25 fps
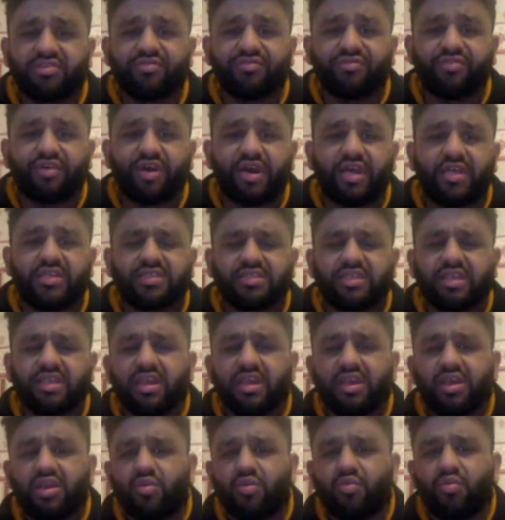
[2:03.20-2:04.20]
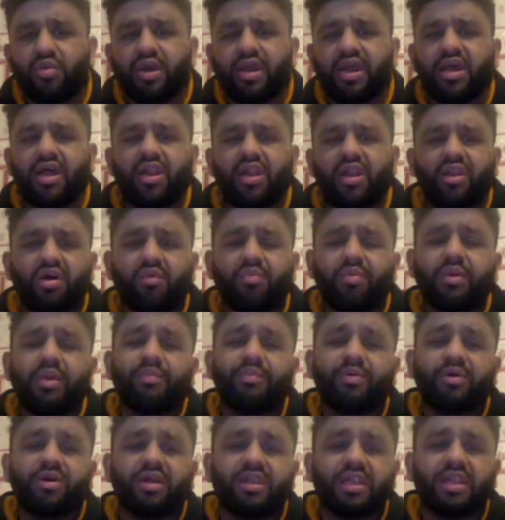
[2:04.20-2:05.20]
fights where a lot of
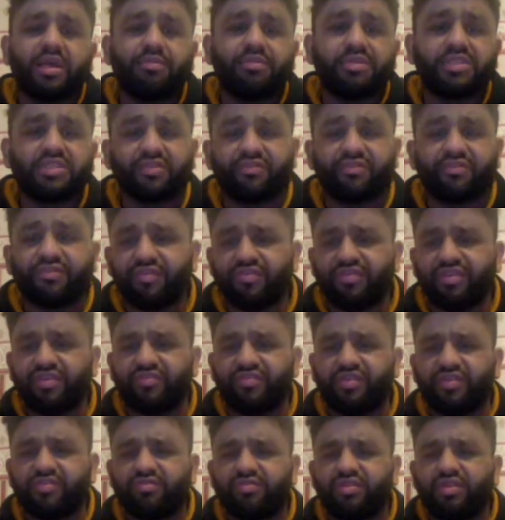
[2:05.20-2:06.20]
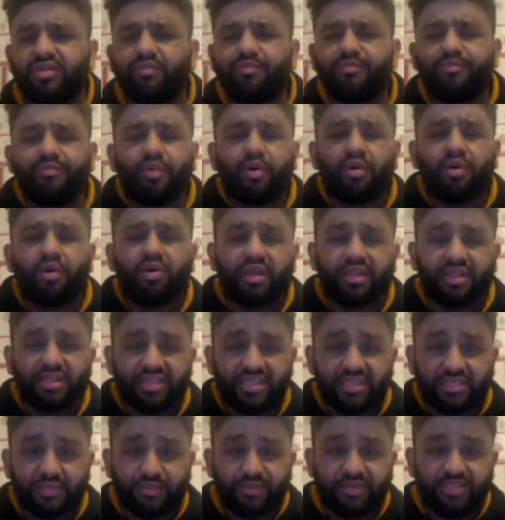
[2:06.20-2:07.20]
people claim it's a 50-50, but in
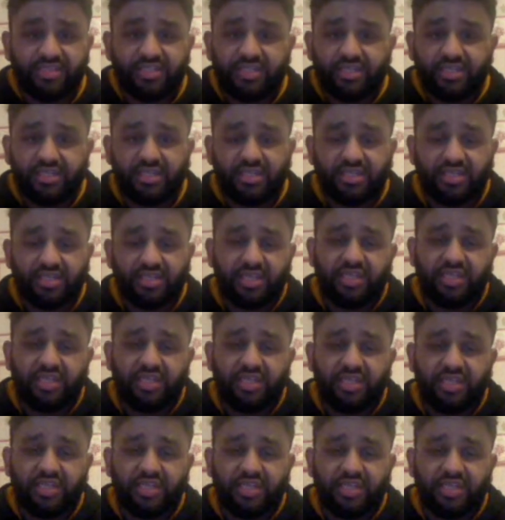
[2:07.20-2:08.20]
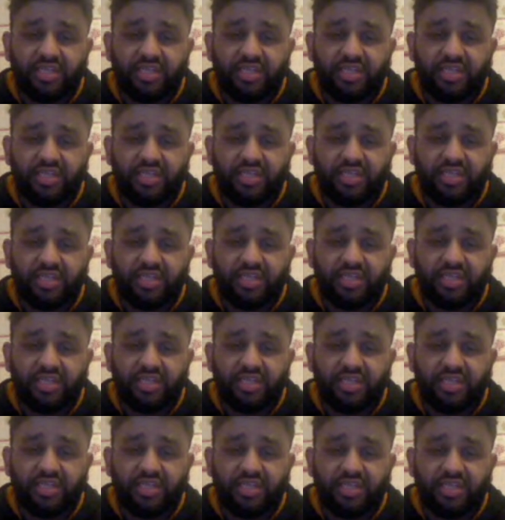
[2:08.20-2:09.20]
this particular case, you can't actually
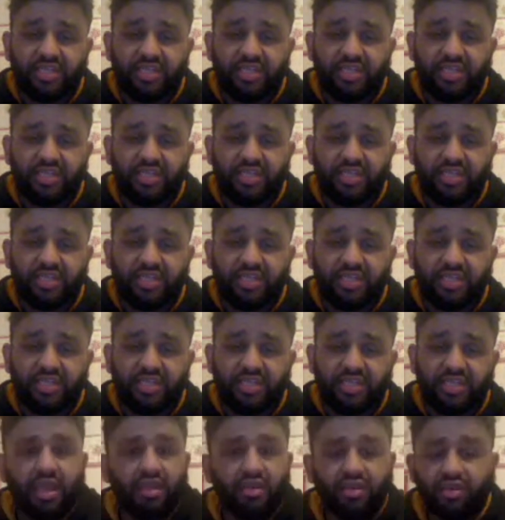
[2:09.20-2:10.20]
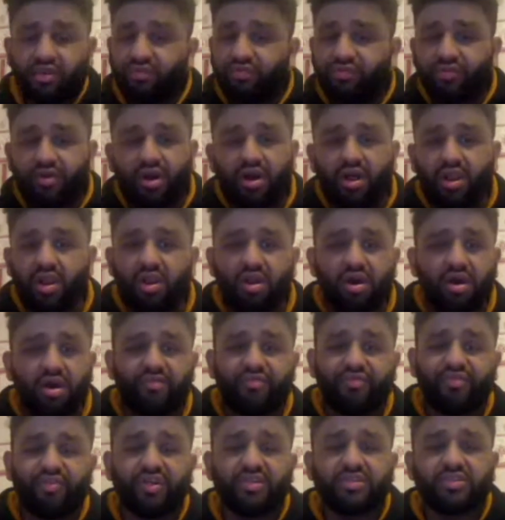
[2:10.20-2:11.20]
call it. You've got a lot of
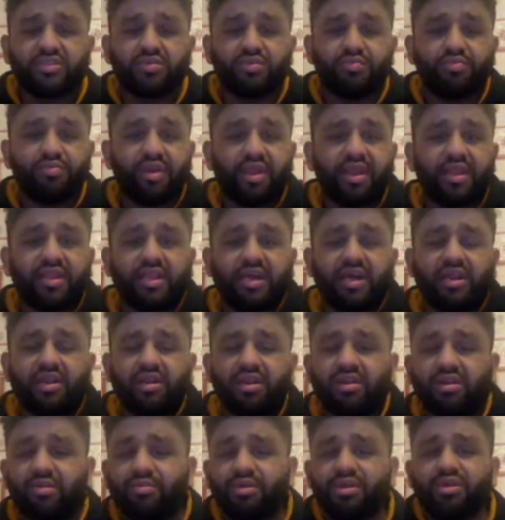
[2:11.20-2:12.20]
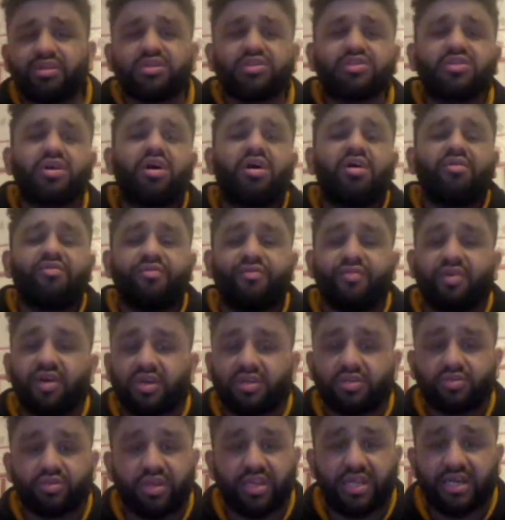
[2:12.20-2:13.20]
things to break down, and I'm going to start off
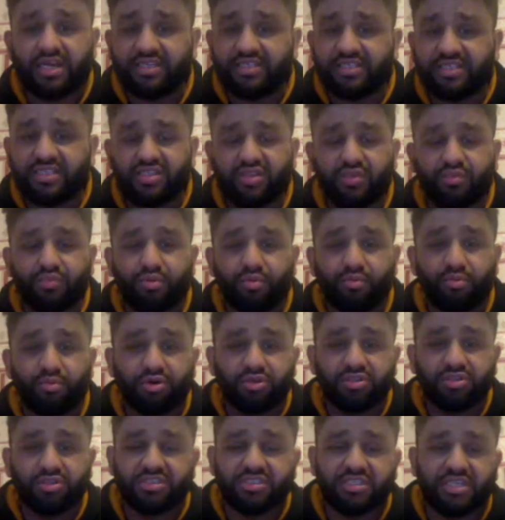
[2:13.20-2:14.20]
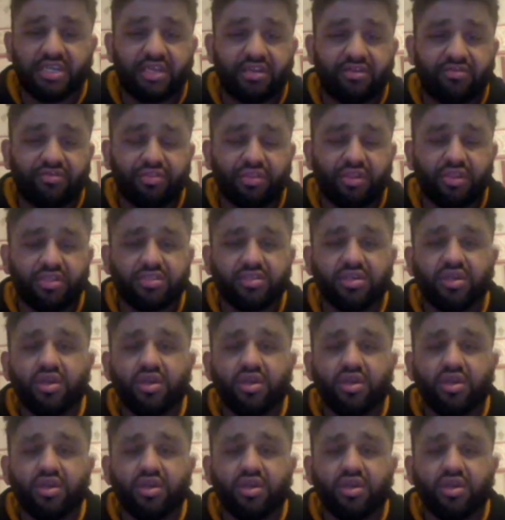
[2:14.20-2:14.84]
first with, like I said, the promotion side of things.